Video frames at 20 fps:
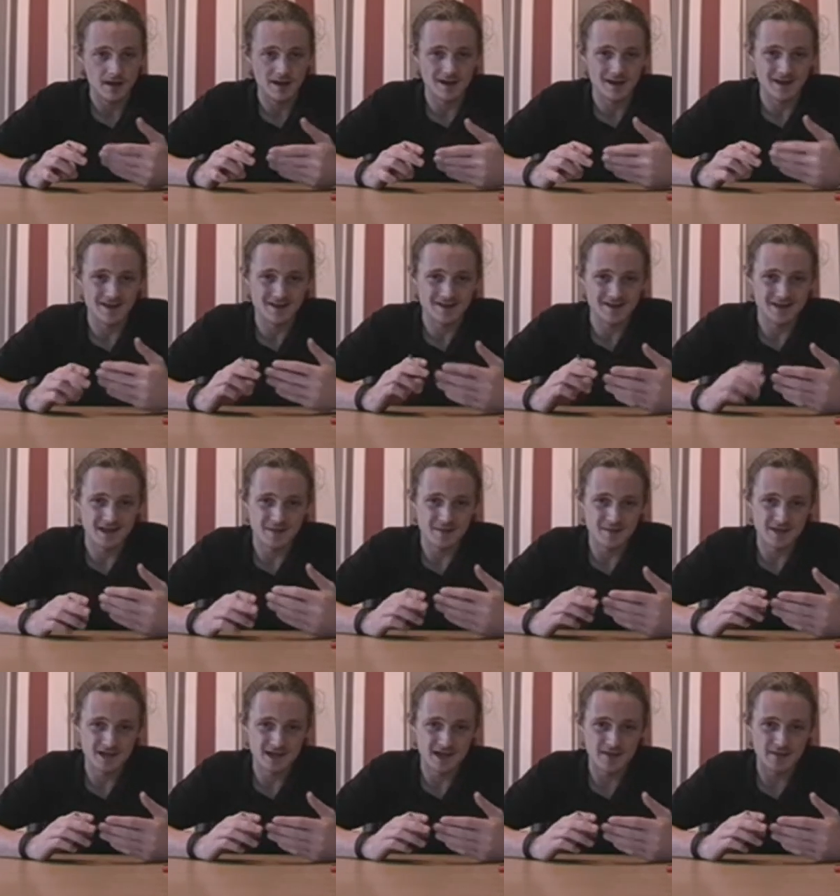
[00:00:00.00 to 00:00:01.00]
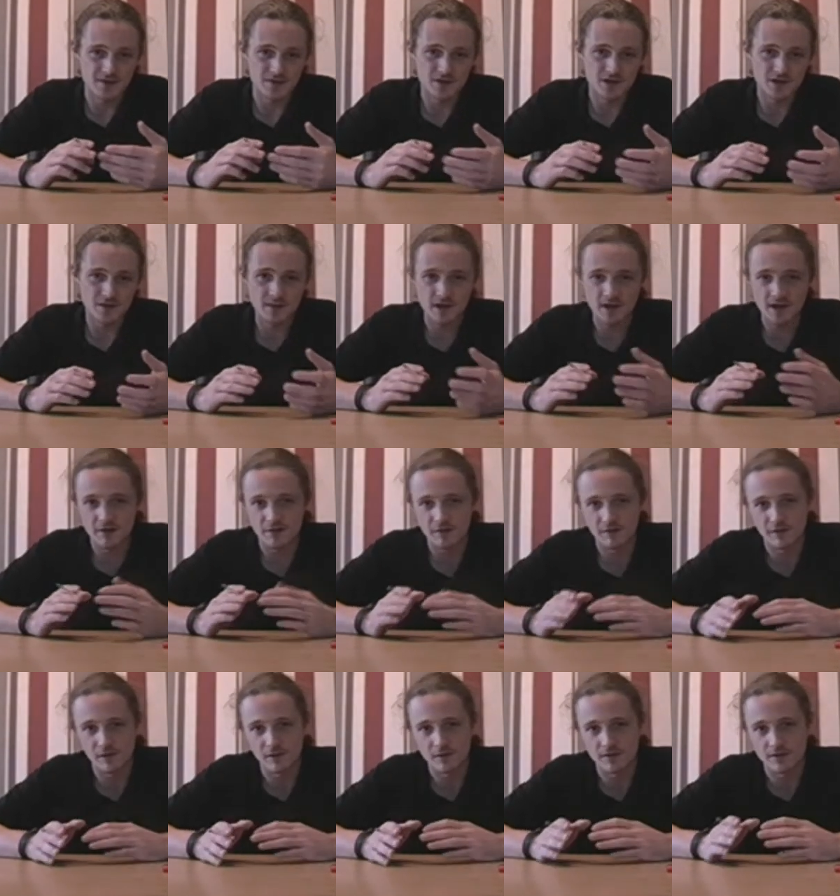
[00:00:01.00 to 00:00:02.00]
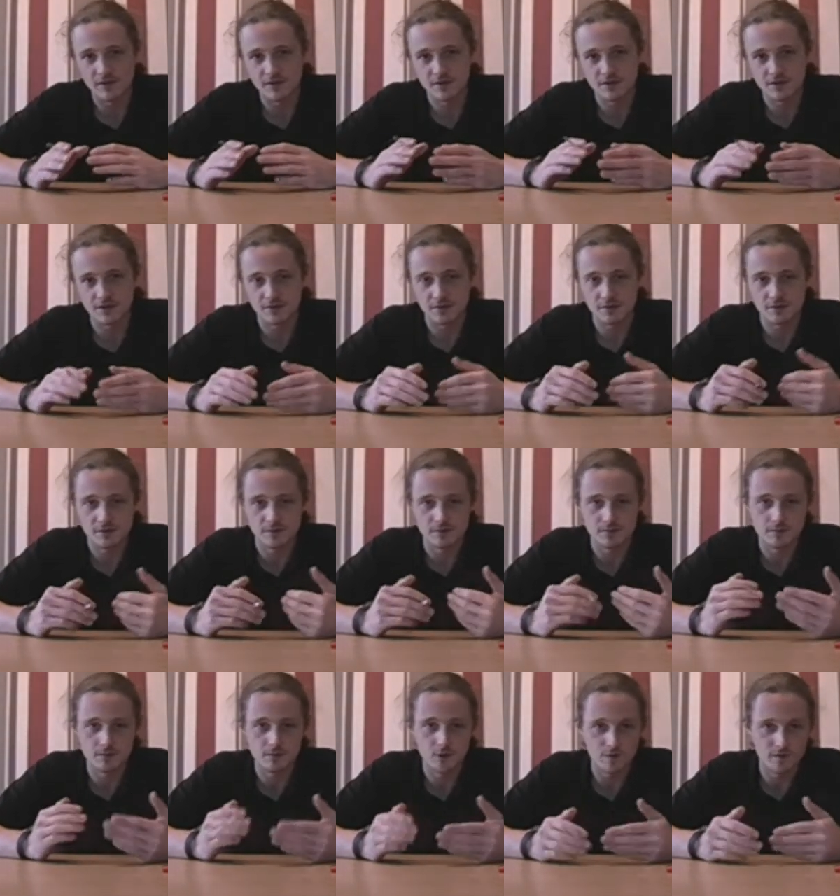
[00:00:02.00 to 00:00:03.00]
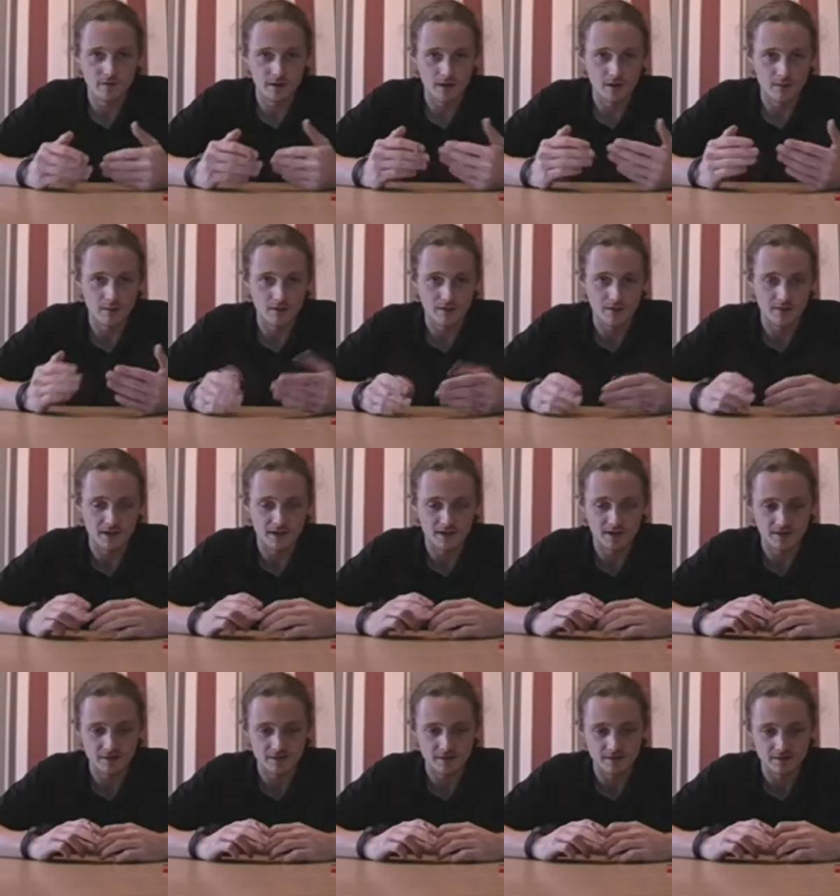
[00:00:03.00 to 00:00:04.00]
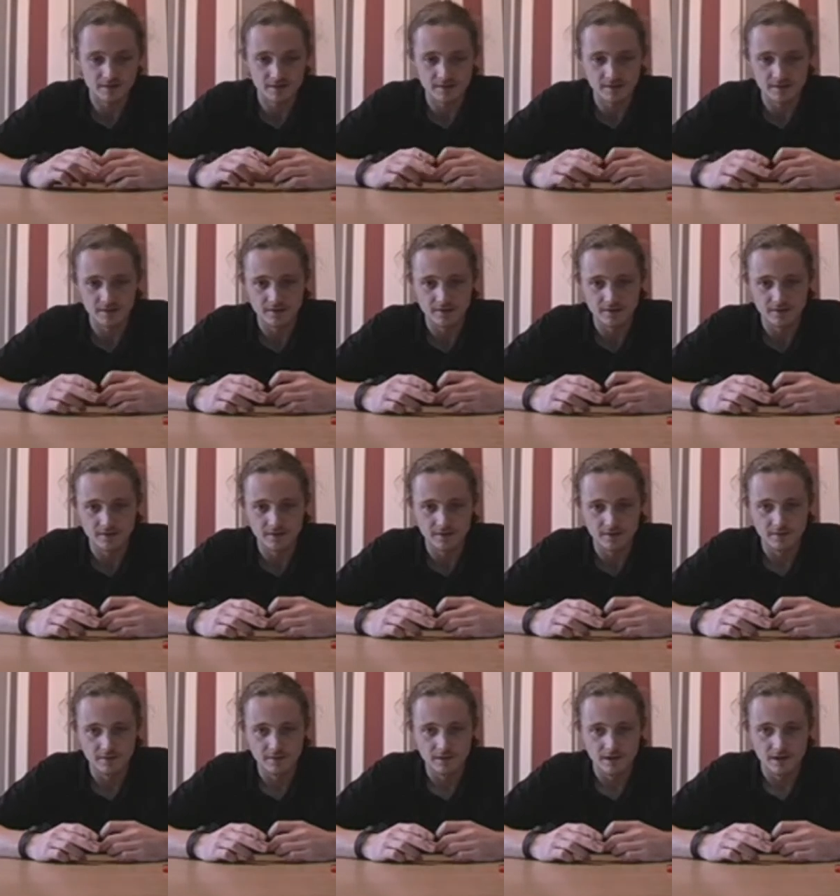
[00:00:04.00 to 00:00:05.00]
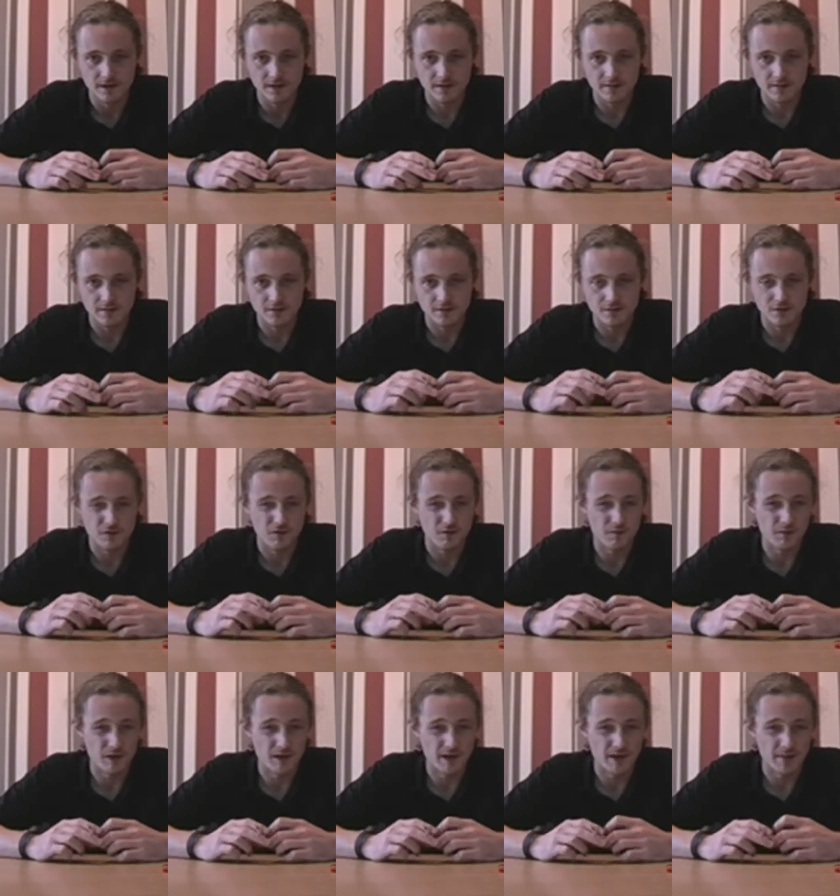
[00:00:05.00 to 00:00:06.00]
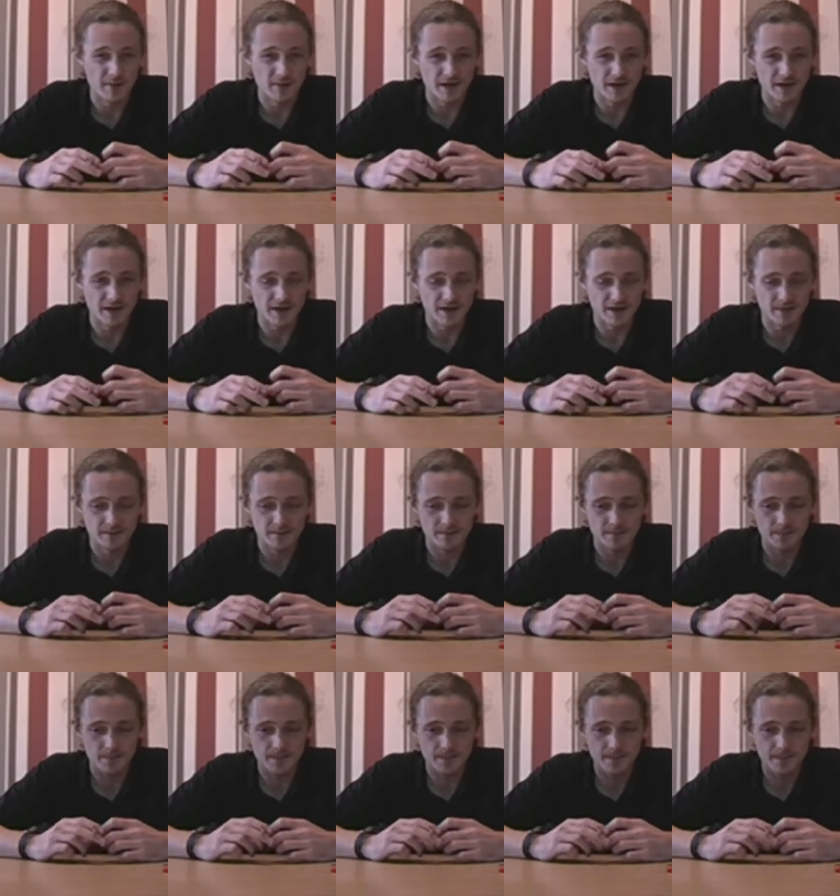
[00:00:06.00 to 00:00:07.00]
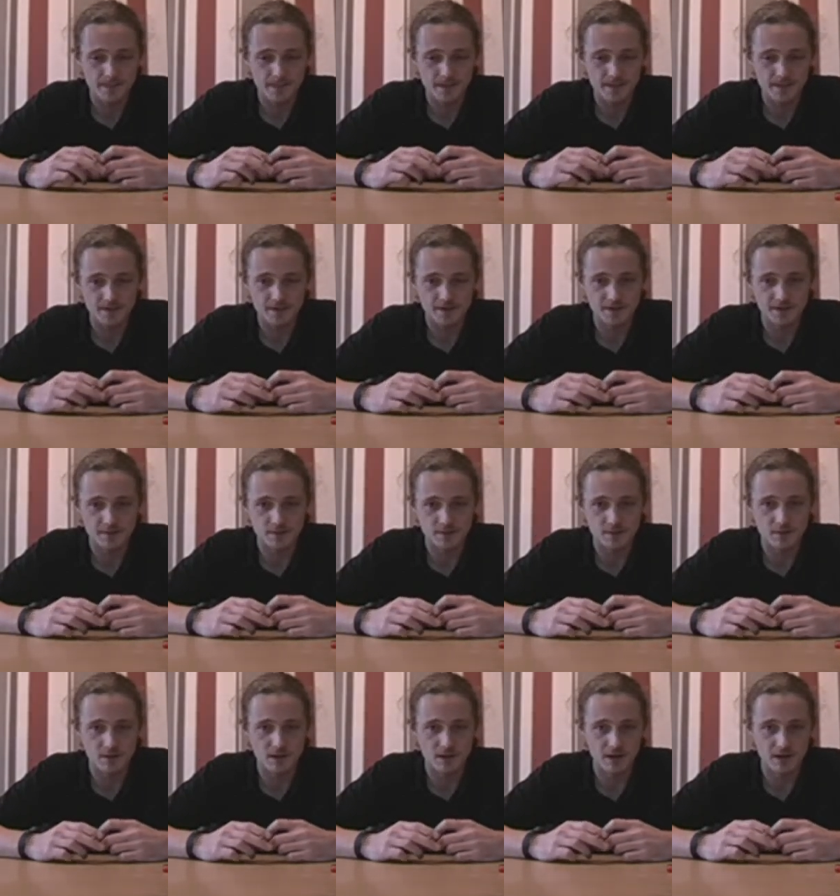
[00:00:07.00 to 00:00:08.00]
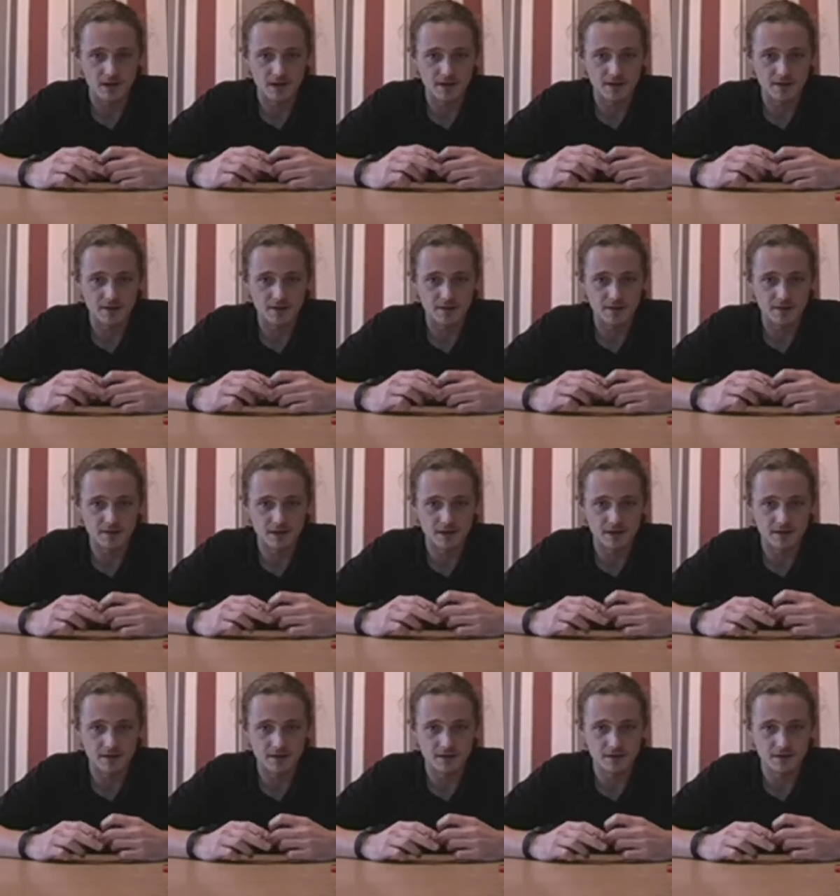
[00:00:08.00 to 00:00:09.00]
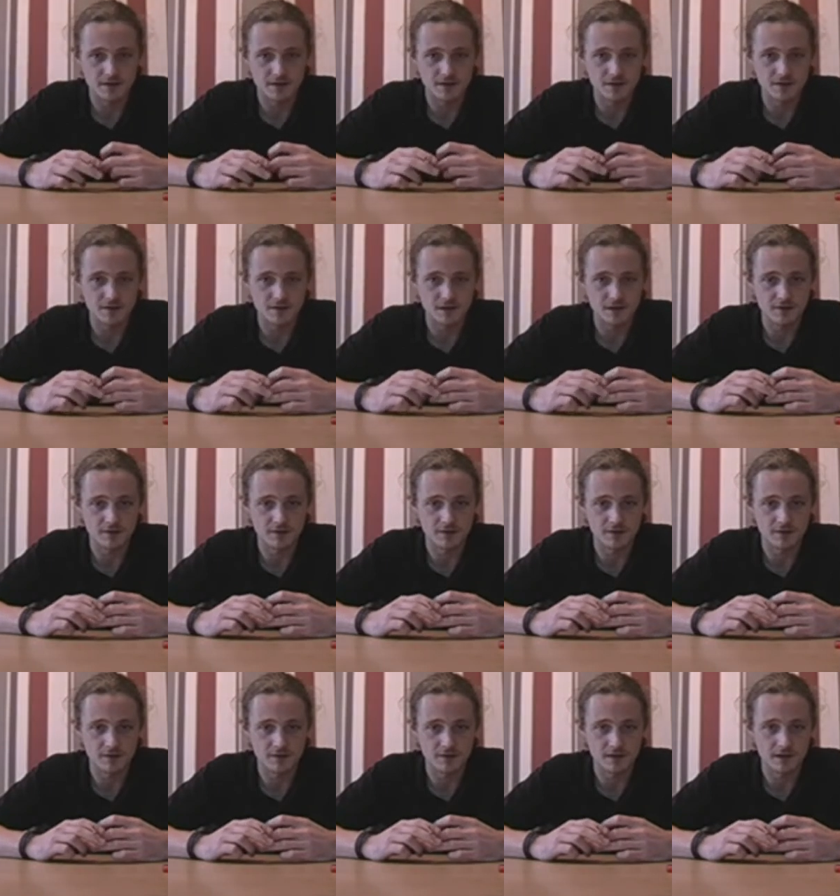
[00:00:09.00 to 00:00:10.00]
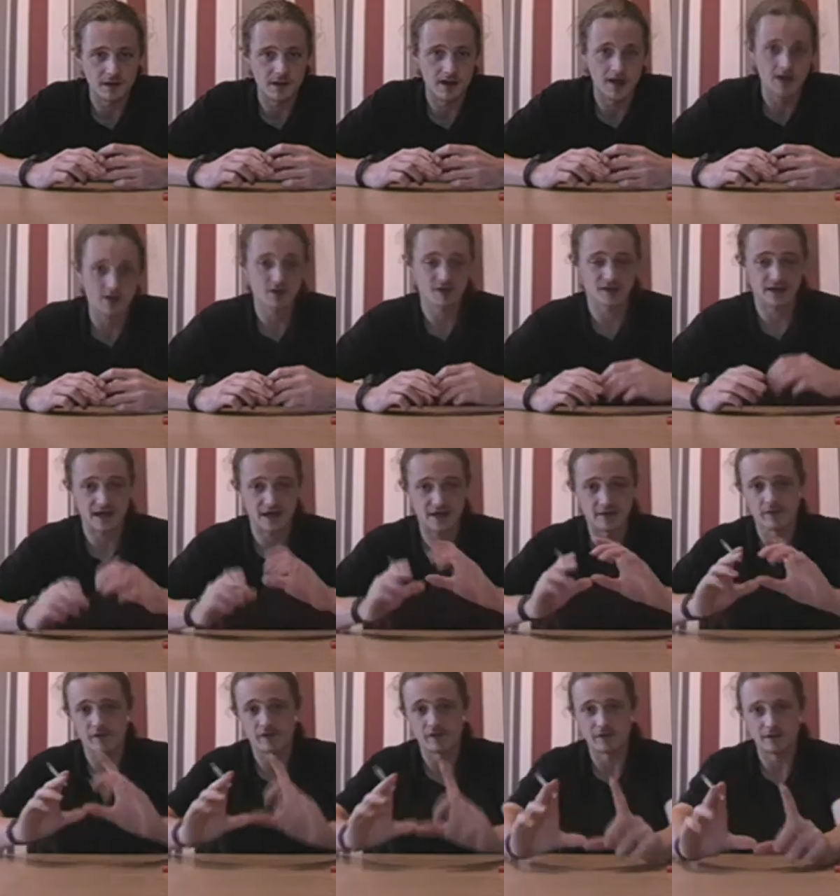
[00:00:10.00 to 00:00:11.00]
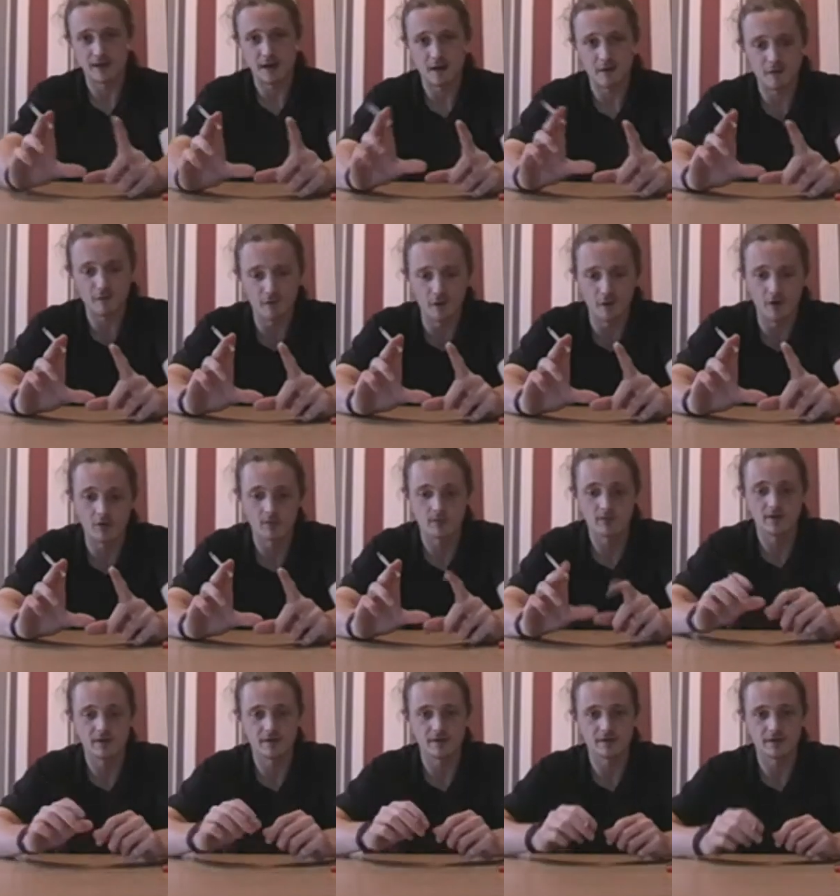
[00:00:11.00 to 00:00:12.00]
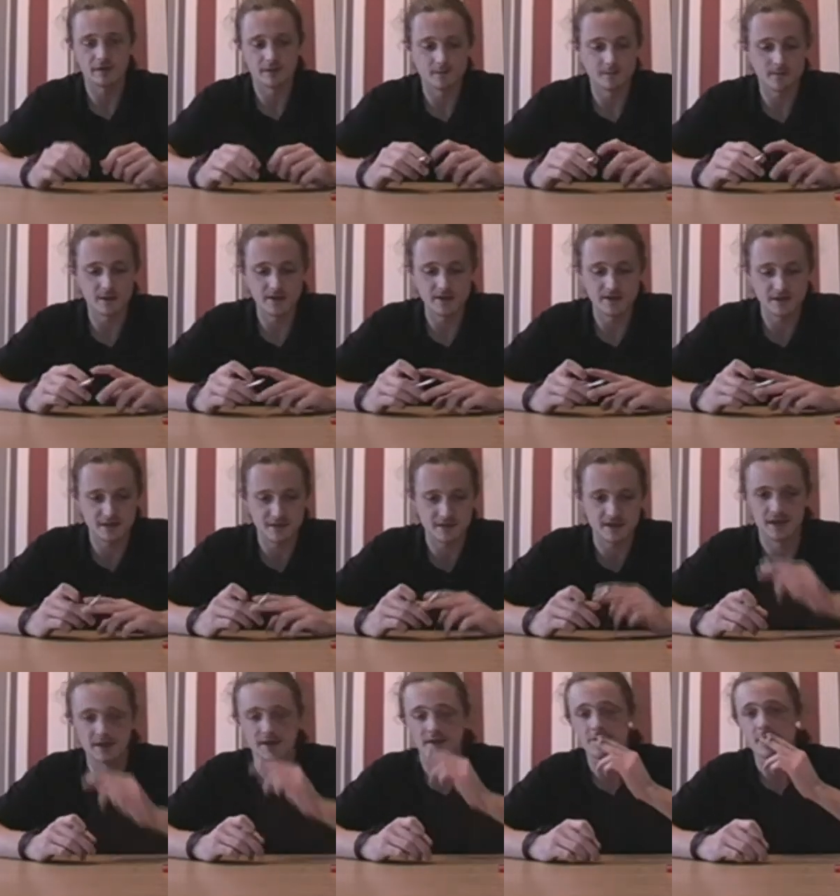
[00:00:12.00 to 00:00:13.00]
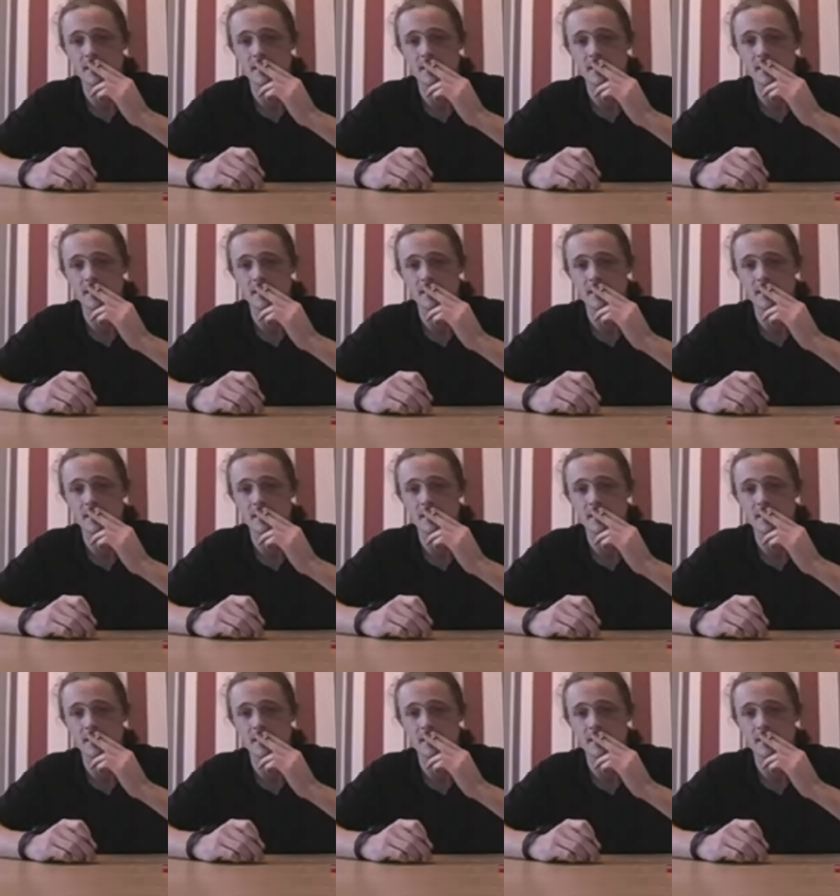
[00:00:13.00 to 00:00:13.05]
At the same time as trying to make it fluid, so she was moving on with the matter and just sort of play it by ear. And she said, well, what I'd like you to do now is, because I hadn't filled out a form that basically said